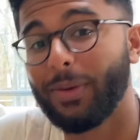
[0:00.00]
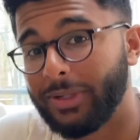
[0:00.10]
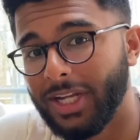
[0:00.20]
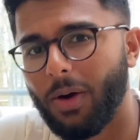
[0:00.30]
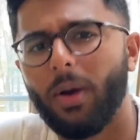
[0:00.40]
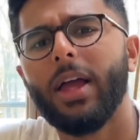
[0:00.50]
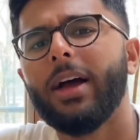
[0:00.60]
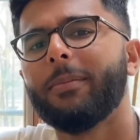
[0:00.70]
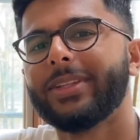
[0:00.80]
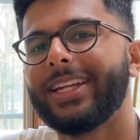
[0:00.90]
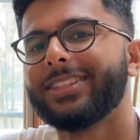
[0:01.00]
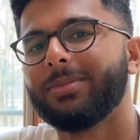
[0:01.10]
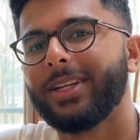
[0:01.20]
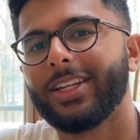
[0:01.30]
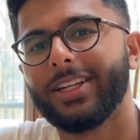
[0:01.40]
we know. But that doesn't
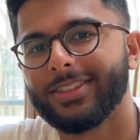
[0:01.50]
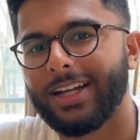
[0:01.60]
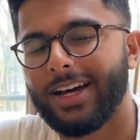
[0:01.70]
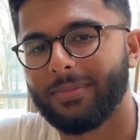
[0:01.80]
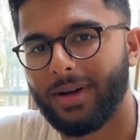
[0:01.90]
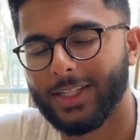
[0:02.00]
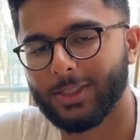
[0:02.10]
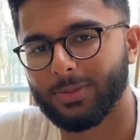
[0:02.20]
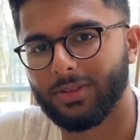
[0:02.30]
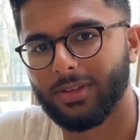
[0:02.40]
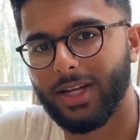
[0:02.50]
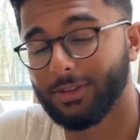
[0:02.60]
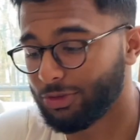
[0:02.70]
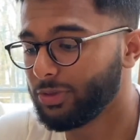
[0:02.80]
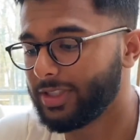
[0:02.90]
mean it is not impossible. And the
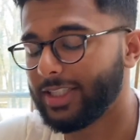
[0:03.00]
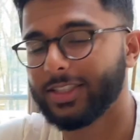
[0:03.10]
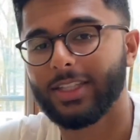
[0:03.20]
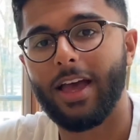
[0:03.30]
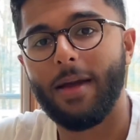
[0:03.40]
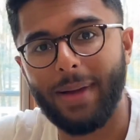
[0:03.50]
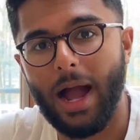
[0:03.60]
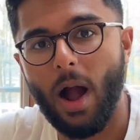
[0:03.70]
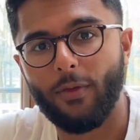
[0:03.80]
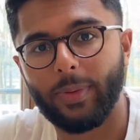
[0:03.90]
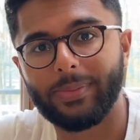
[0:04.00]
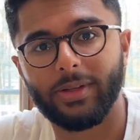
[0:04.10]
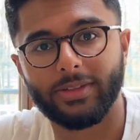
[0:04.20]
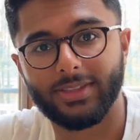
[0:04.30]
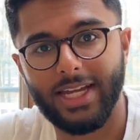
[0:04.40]
truth is, powerful people
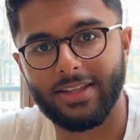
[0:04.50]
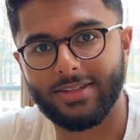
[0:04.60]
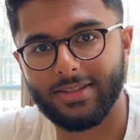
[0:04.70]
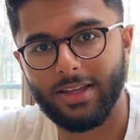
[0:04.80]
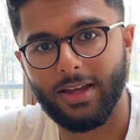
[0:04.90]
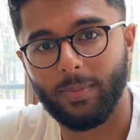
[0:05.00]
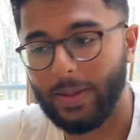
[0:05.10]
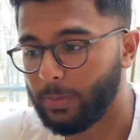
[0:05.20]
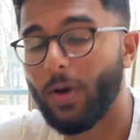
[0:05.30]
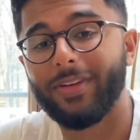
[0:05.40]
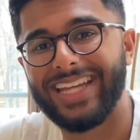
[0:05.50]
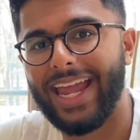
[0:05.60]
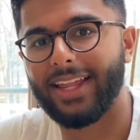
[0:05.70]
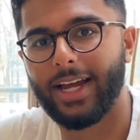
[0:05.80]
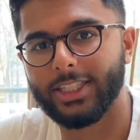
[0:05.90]
understand this. People who have
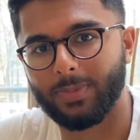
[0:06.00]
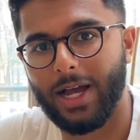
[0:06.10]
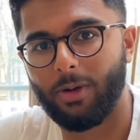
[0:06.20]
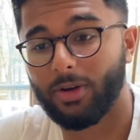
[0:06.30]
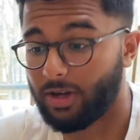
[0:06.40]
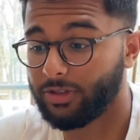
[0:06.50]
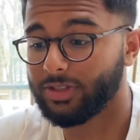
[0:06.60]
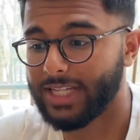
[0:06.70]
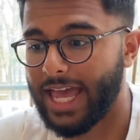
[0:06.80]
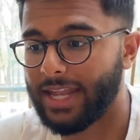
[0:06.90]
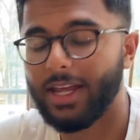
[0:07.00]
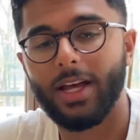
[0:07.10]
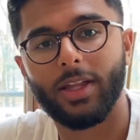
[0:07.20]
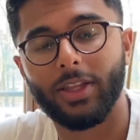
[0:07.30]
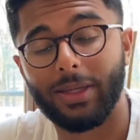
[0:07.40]
attained the heights of power understand
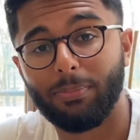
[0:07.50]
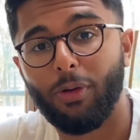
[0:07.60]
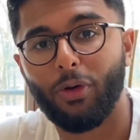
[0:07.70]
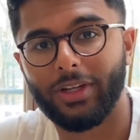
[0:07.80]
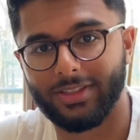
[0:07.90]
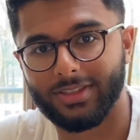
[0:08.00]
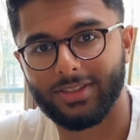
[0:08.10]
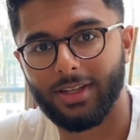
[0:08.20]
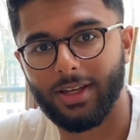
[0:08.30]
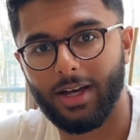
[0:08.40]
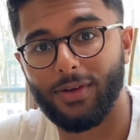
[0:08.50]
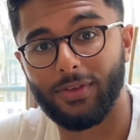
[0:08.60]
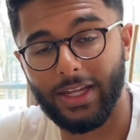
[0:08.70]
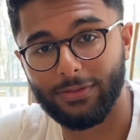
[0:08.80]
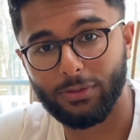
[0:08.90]
the importance of
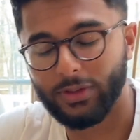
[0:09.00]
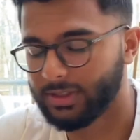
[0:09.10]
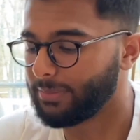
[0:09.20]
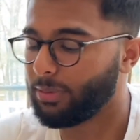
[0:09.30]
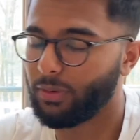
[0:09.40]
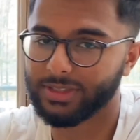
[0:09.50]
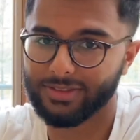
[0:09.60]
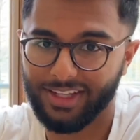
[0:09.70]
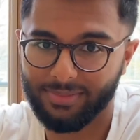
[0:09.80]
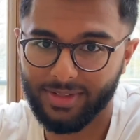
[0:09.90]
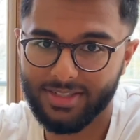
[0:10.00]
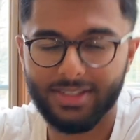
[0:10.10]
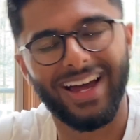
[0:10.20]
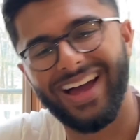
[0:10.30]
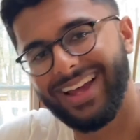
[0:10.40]
influence, the importance of image,
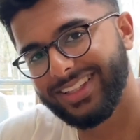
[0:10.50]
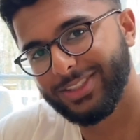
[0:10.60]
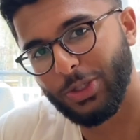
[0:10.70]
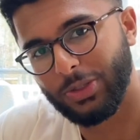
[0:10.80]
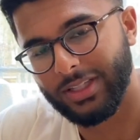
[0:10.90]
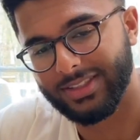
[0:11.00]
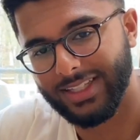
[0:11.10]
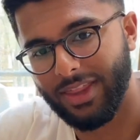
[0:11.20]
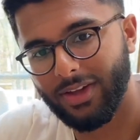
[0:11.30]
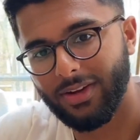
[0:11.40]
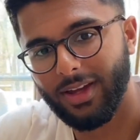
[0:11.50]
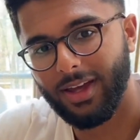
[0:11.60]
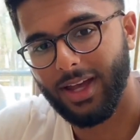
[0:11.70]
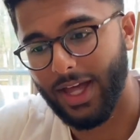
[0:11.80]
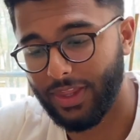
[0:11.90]
tying these two things together.
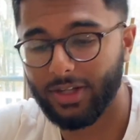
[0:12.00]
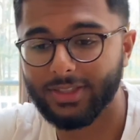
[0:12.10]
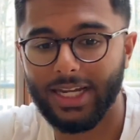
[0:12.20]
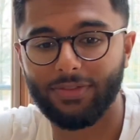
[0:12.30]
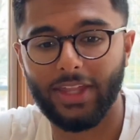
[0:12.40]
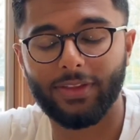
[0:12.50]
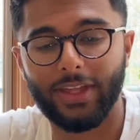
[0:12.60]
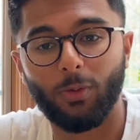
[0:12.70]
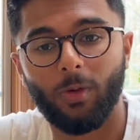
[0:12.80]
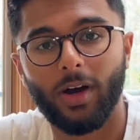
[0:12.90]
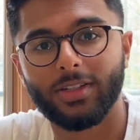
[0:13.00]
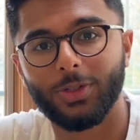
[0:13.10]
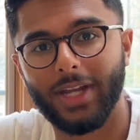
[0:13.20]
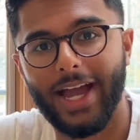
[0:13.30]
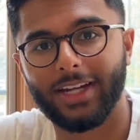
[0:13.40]
And they understand that if they want to
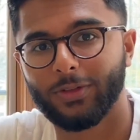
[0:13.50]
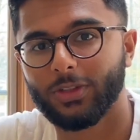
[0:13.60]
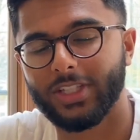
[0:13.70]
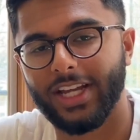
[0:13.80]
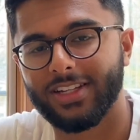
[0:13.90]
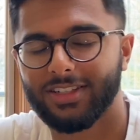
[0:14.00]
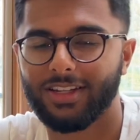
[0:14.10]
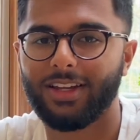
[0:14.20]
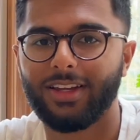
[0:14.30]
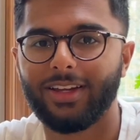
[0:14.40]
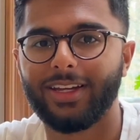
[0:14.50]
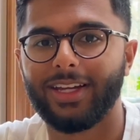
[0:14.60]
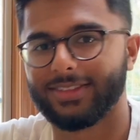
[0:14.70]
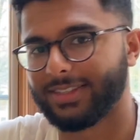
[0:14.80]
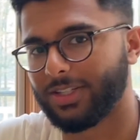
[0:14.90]
enact real change,
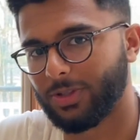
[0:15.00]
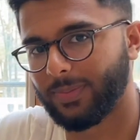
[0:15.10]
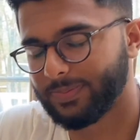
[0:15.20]
it's essential.